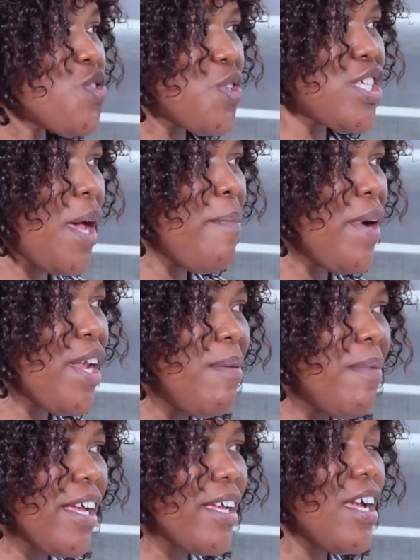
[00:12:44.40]
to Temper and I'm
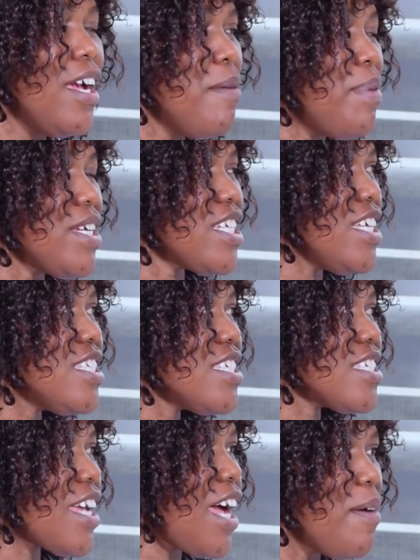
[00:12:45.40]
like, Patience
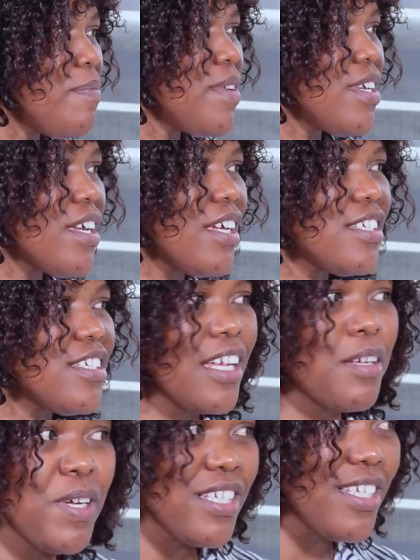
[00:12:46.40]
is coming. And she's
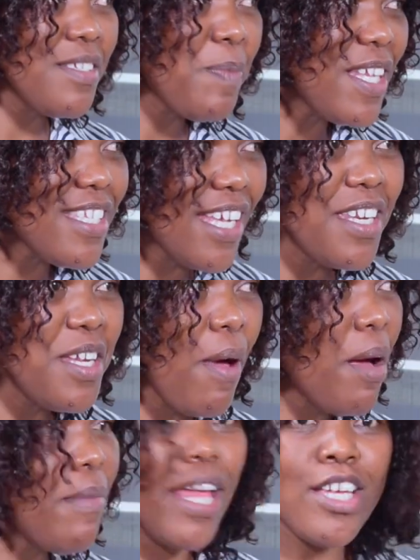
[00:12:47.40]
like, Patience but Zanibe.
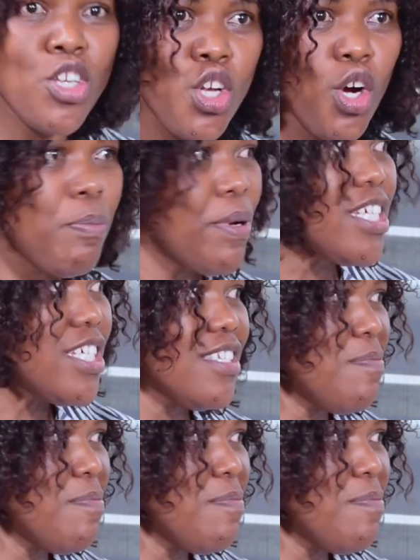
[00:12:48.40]
I'm like, no, Patience